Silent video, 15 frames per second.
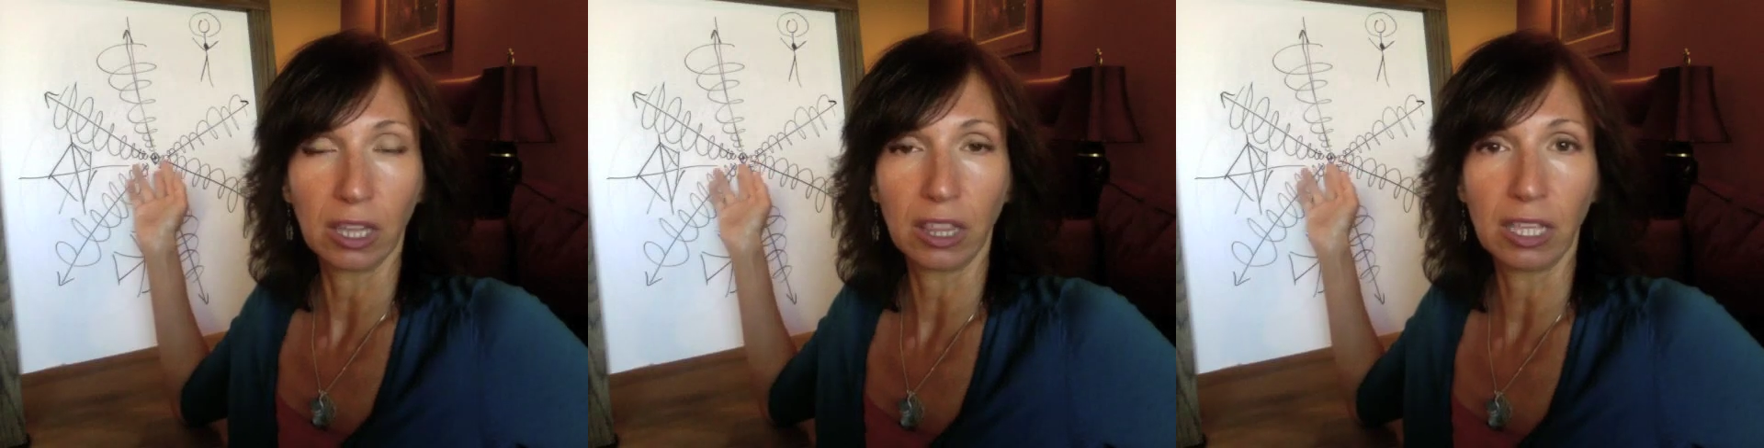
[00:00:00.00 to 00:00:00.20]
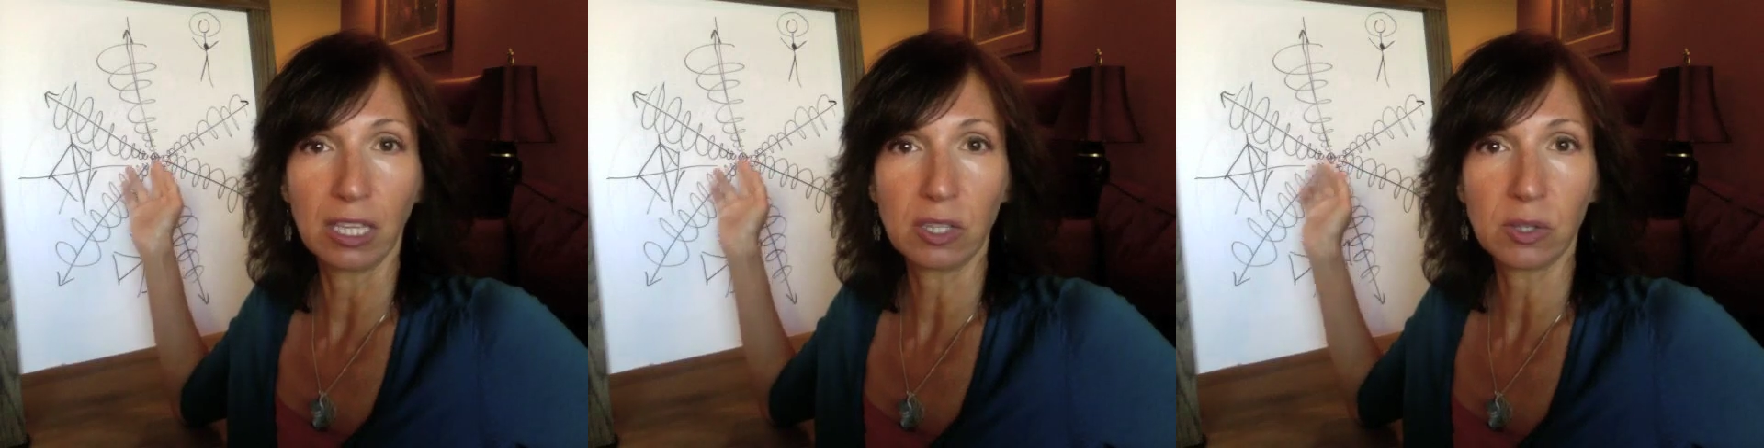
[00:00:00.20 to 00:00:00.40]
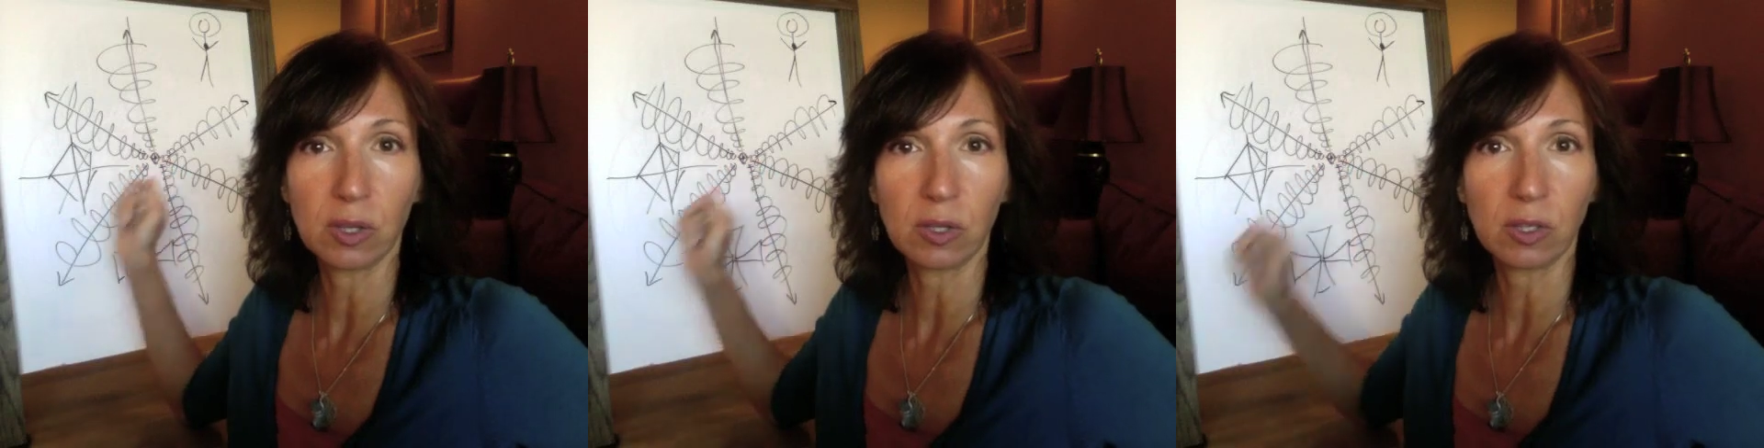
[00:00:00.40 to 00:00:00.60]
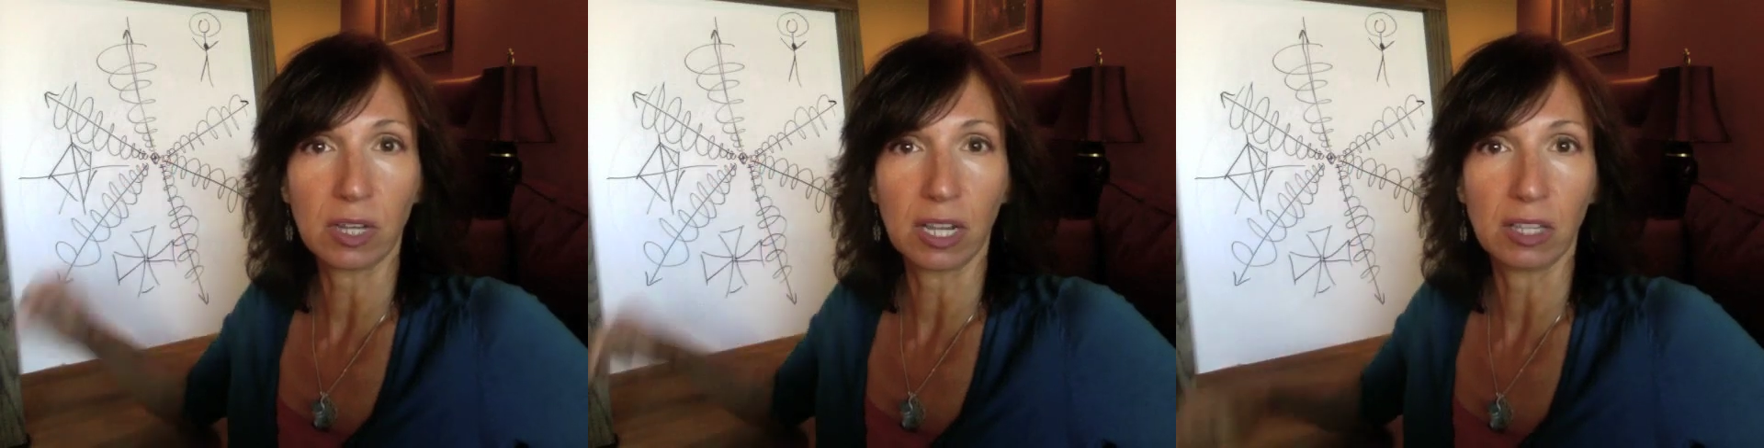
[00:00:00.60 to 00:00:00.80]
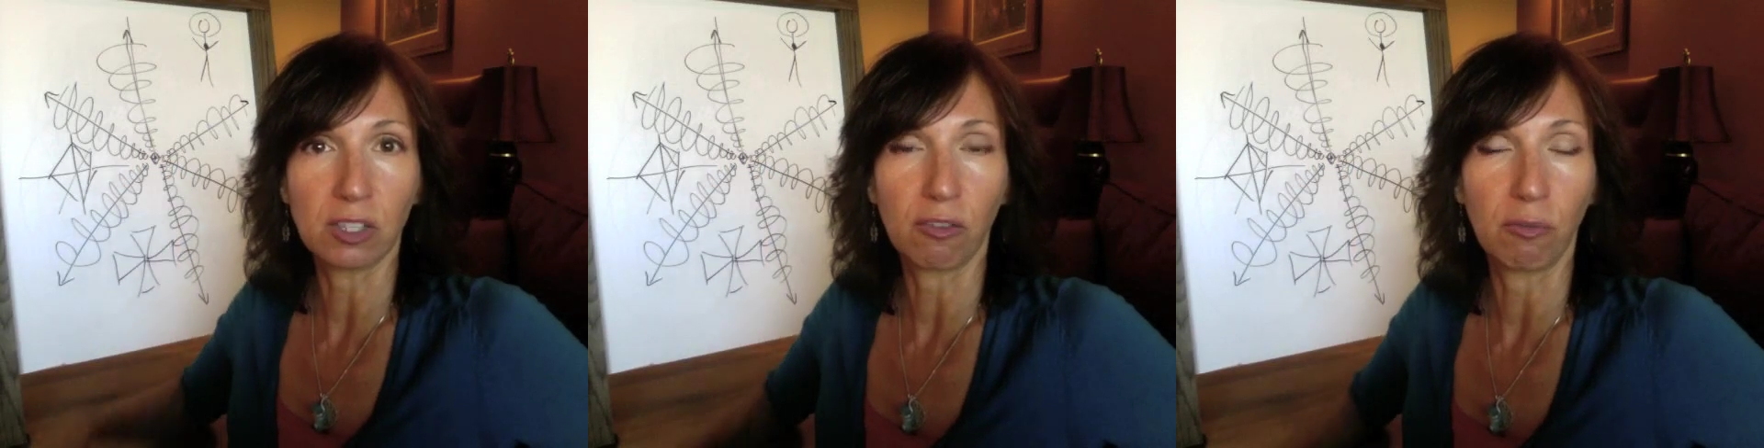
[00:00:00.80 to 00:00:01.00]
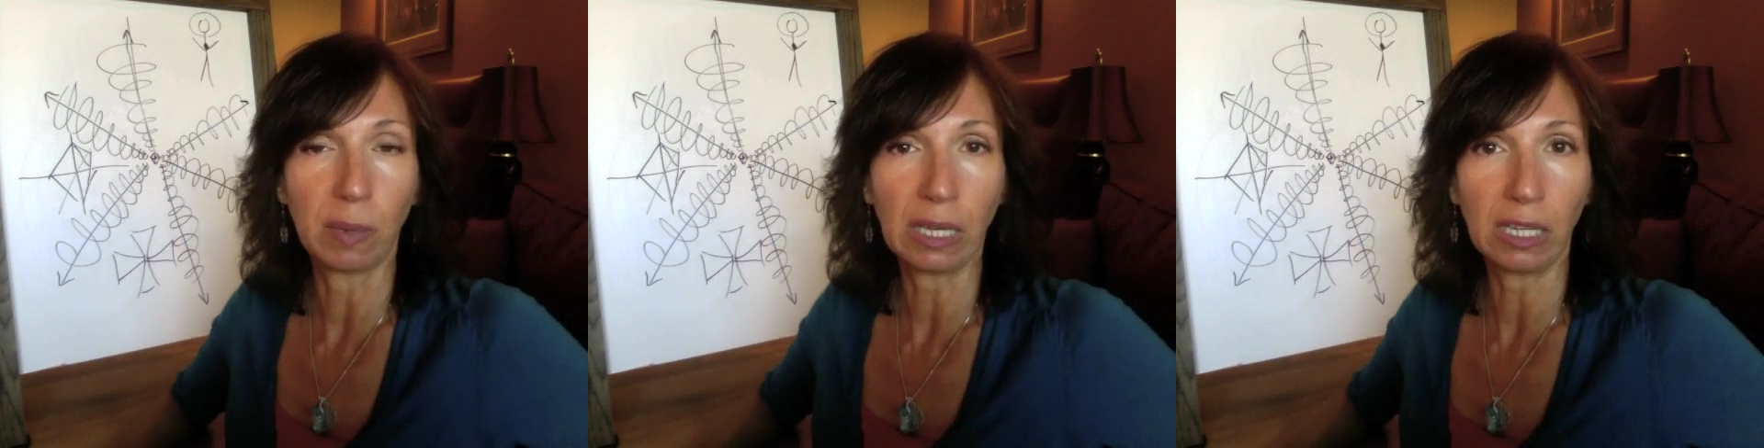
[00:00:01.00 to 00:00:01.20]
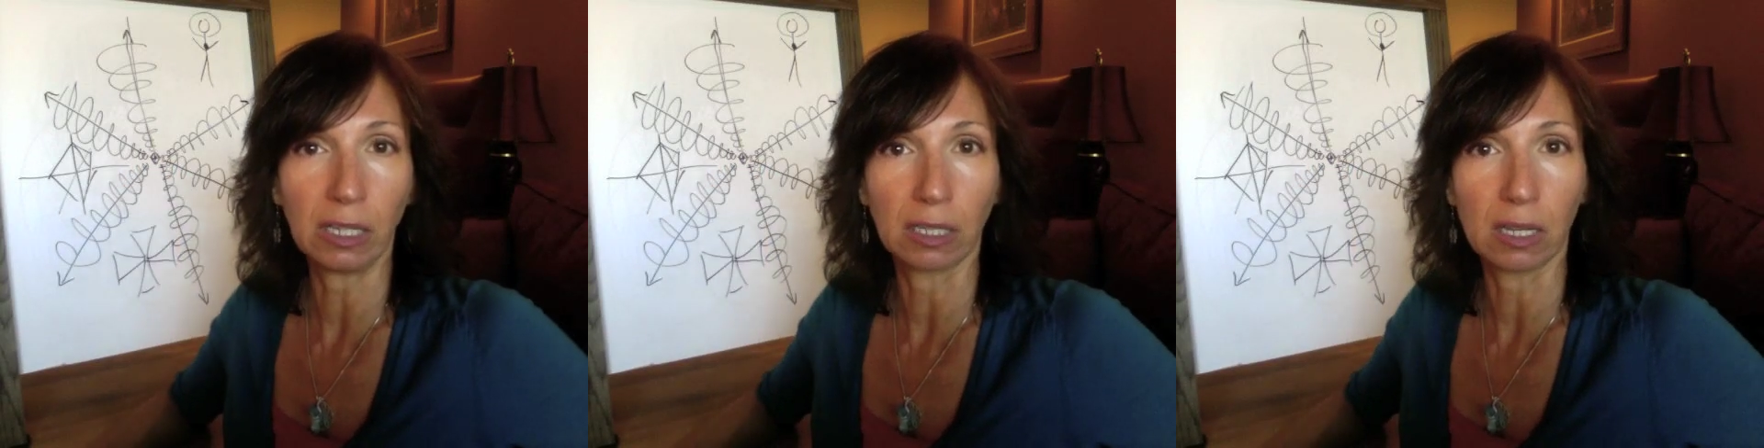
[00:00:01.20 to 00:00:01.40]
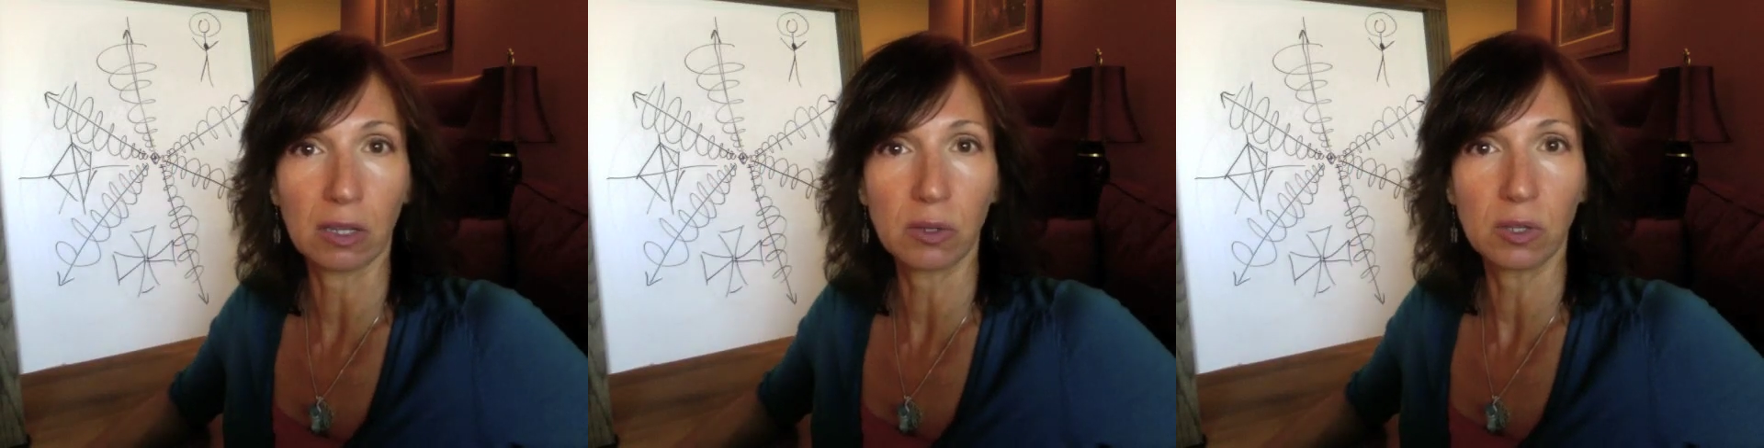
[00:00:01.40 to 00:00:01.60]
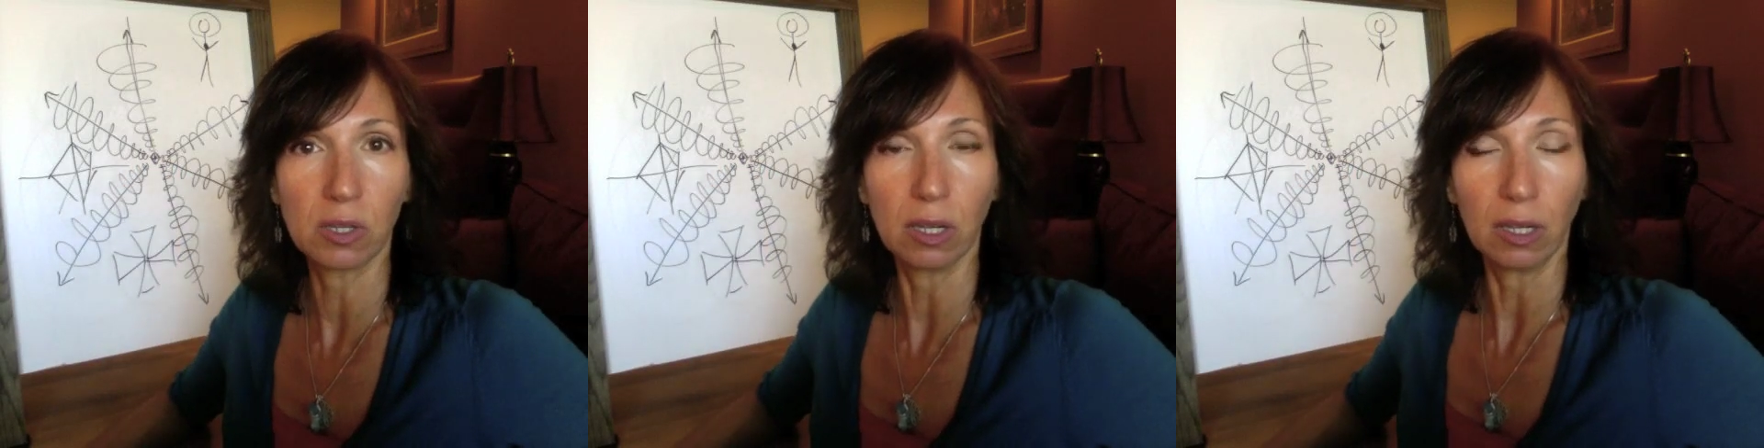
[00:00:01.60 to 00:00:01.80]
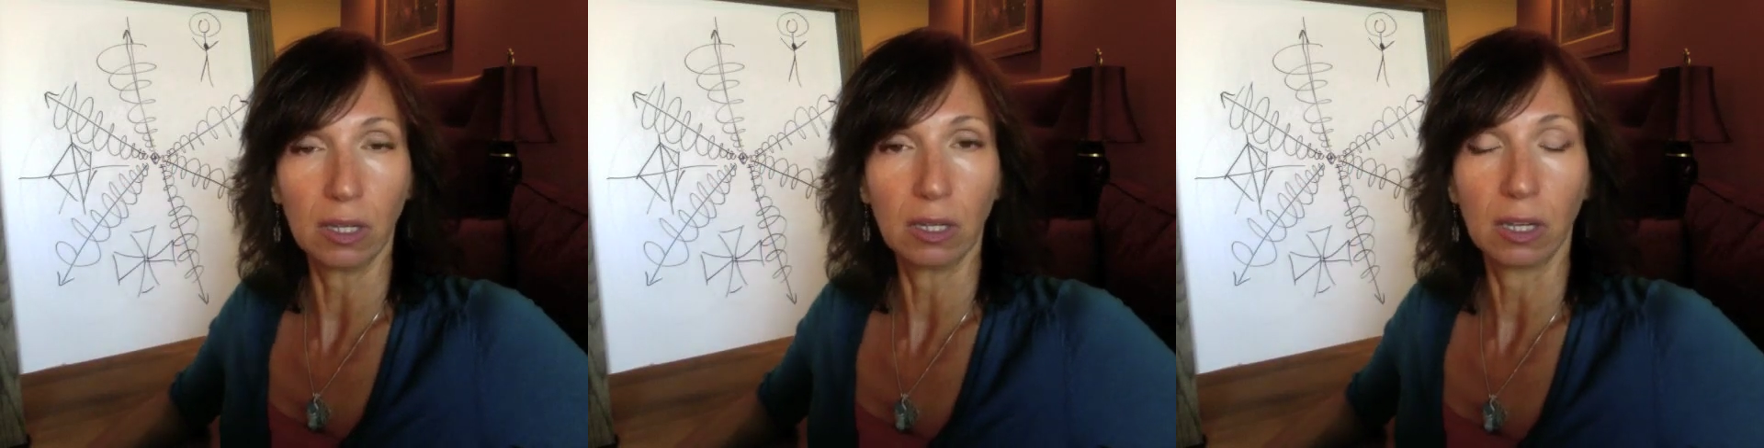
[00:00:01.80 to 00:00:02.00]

these states of beingness.